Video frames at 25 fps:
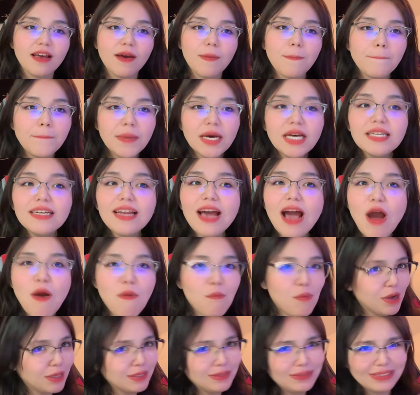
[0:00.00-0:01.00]
But I
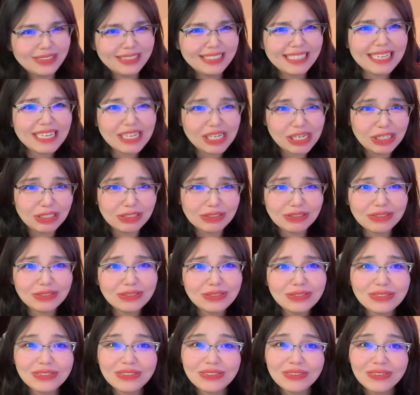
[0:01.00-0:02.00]
want to see
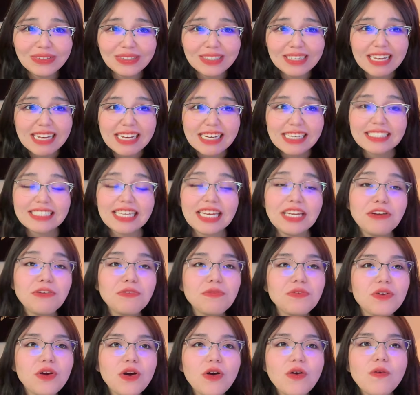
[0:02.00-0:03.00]
Azu because I
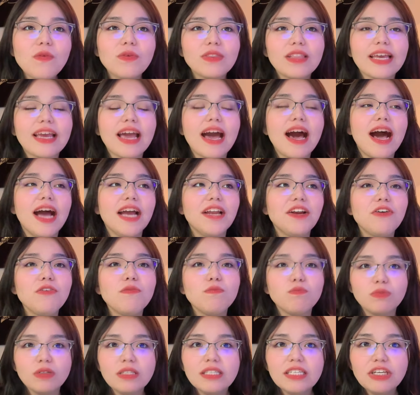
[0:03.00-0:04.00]
don't know, like, I don't
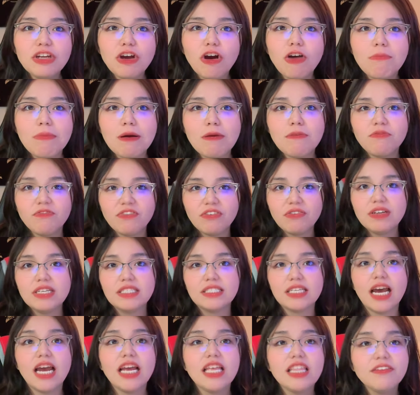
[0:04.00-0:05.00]
really know about furries.
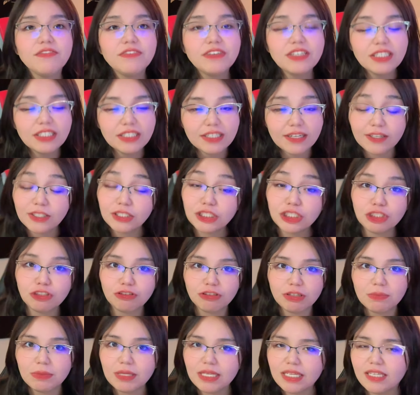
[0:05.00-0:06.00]
I live in an
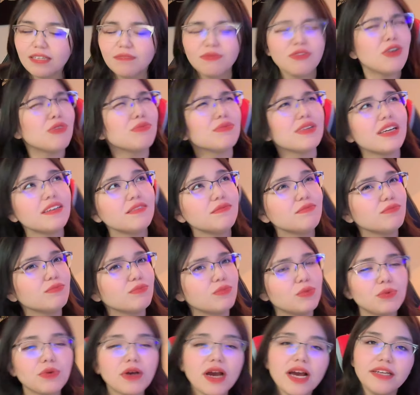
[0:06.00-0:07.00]
extremely, well, not,
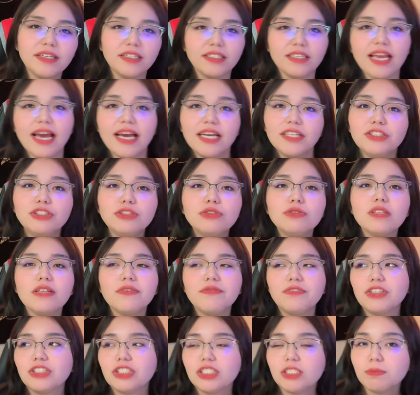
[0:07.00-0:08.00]
well, kind of, yeah, I do
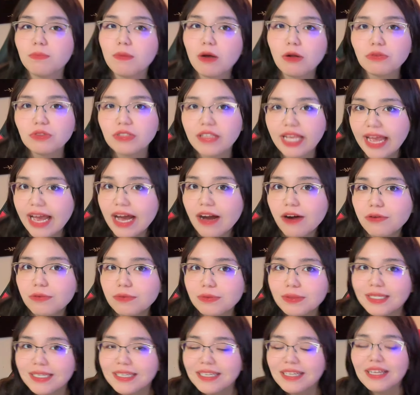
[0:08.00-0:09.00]
live in a small town.